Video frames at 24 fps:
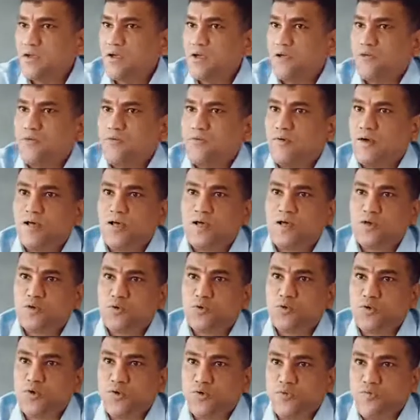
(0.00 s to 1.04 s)

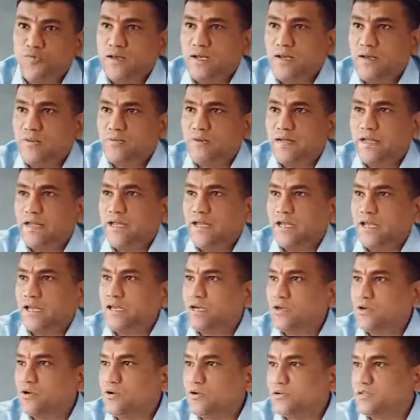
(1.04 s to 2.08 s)
2 will be
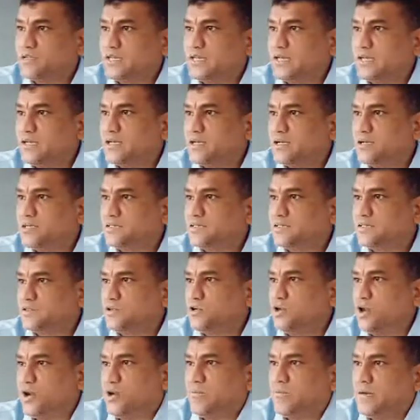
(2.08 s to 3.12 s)
heterozygous
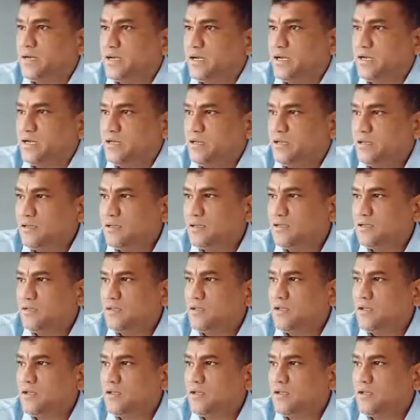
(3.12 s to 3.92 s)
dominant.